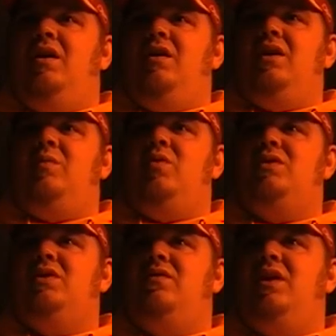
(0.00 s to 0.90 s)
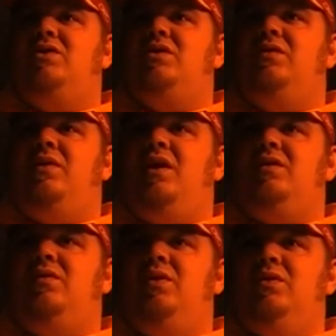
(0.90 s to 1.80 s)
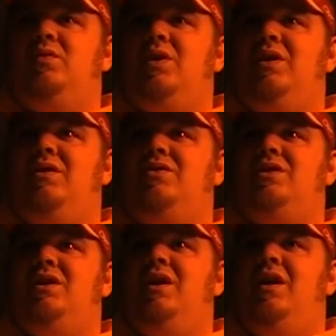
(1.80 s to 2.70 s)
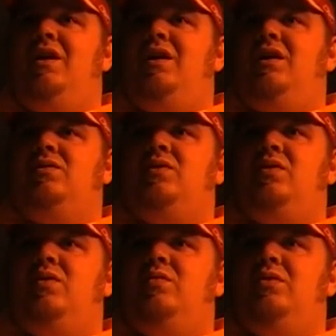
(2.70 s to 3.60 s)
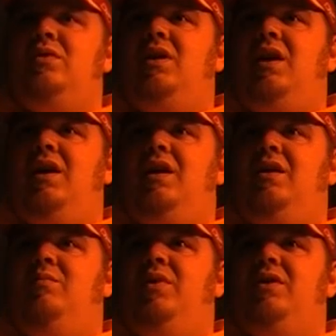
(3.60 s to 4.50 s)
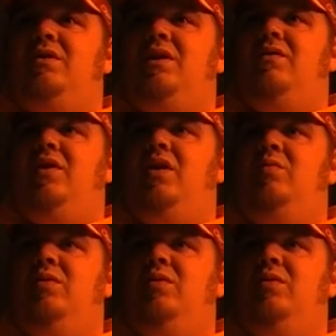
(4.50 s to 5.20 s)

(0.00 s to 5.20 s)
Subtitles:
Unlike most conventional fossil fuels, wind energy is renewable and abundantly available